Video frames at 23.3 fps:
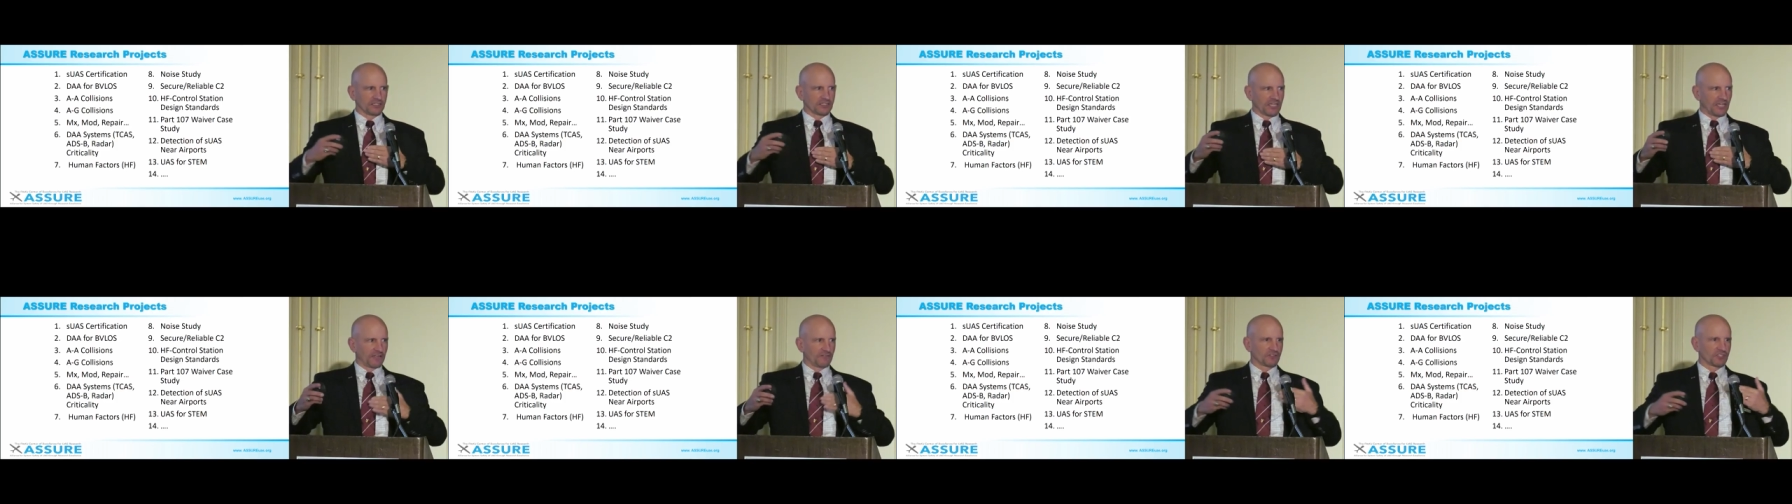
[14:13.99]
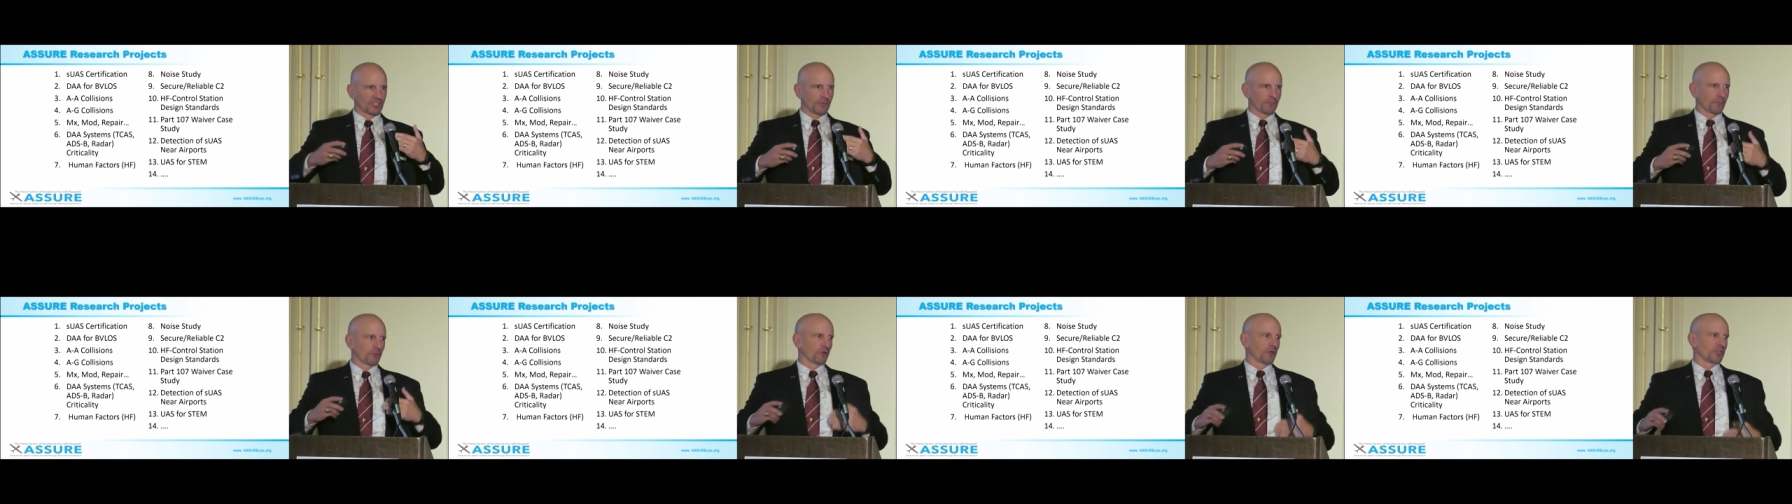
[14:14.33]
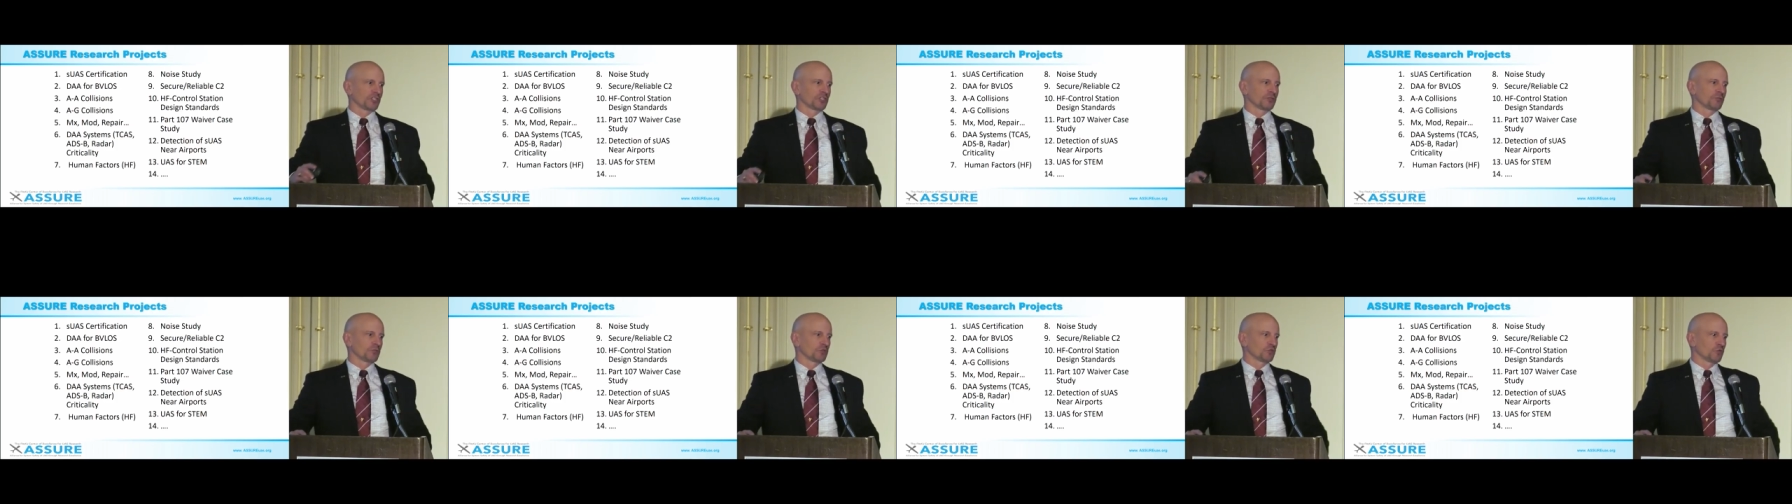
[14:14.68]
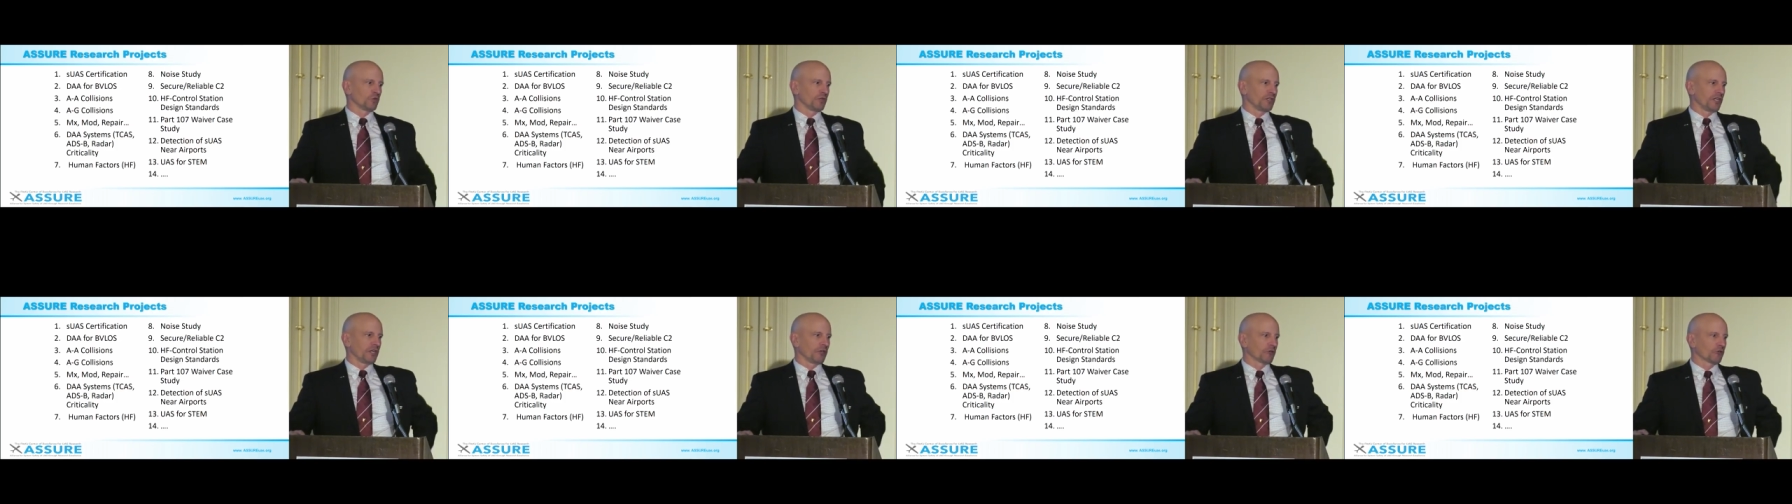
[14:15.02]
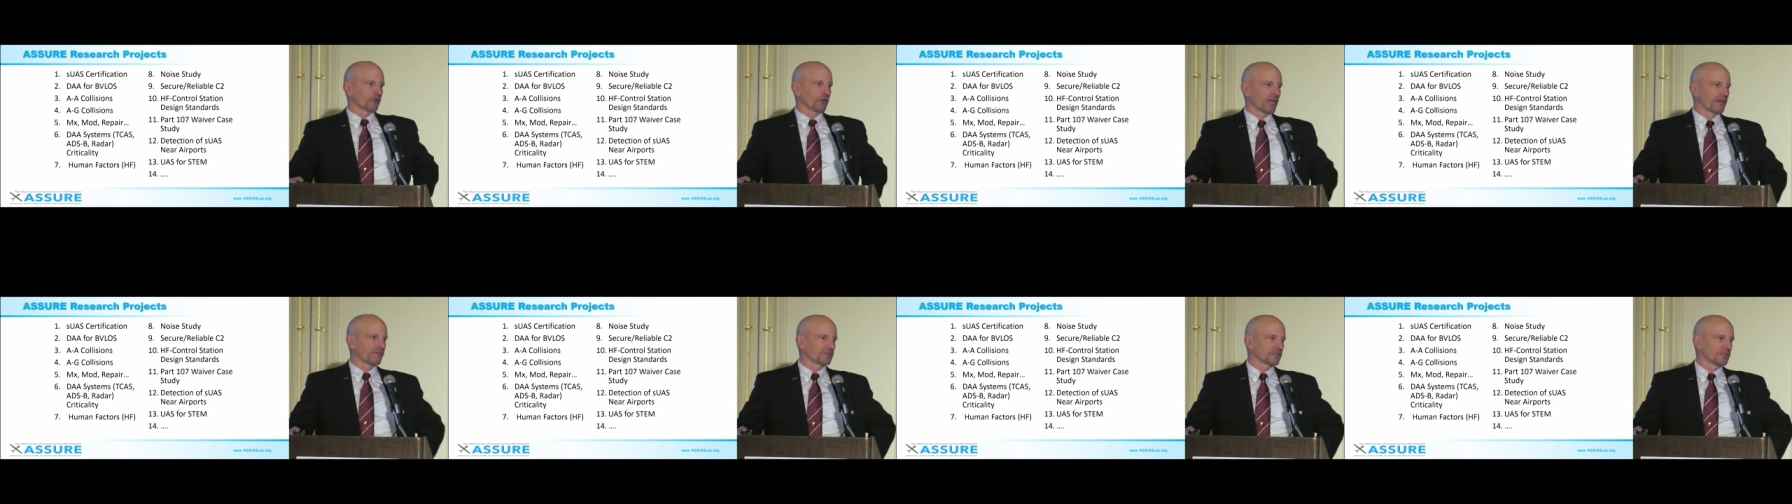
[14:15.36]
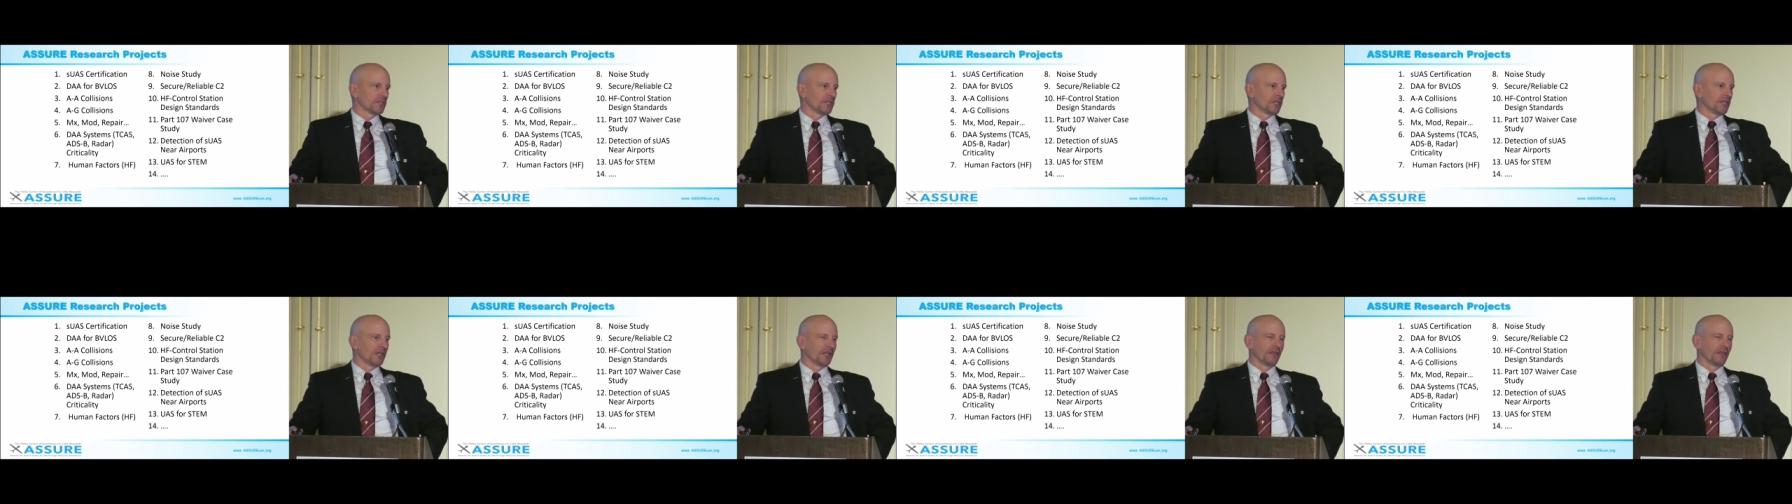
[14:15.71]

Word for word: safe separation between aircraft.